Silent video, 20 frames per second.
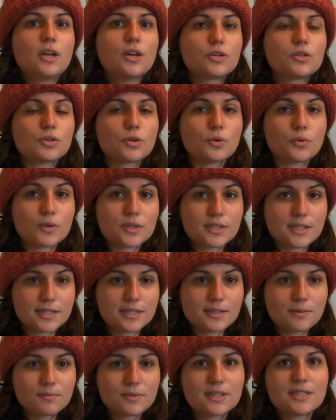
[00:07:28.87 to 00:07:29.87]
So
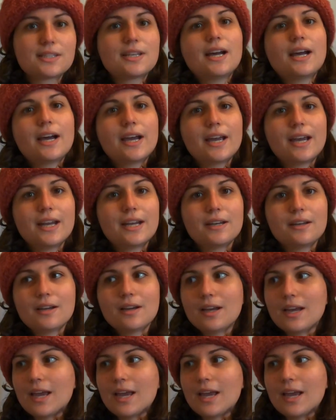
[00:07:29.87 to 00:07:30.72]
systems design